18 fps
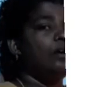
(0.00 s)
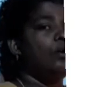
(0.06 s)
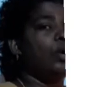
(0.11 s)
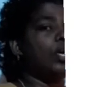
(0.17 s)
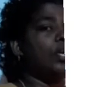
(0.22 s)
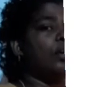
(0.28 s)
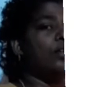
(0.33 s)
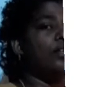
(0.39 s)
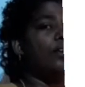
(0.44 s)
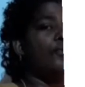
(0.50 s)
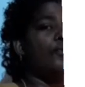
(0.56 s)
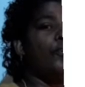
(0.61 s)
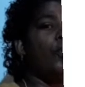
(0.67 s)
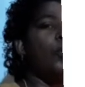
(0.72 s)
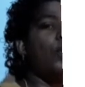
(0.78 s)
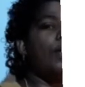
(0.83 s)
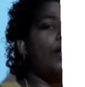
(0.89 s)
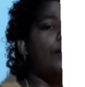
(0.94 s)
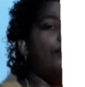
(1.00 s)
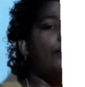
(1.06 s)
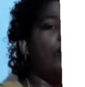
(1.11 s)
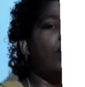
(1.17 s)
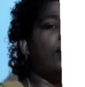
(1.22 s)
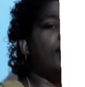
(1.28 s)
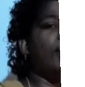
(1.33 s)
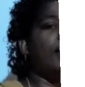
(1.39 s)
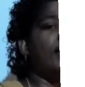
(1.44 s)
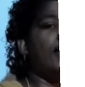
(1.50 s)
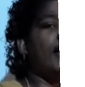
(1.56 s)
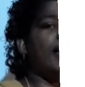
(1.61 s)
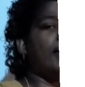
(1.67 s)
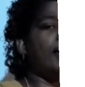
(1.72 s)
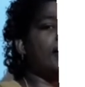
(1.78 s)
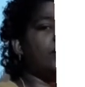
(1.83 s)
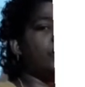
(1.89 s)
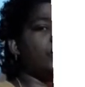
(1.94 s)
What are the 4 important
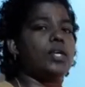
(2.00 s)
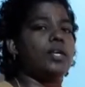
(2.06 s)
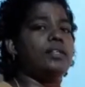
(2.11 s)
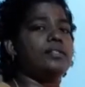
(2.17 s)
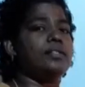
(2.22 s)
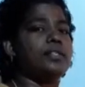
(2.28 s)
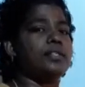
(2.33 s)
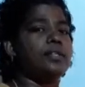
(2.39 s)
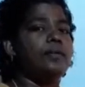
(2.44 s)
directions?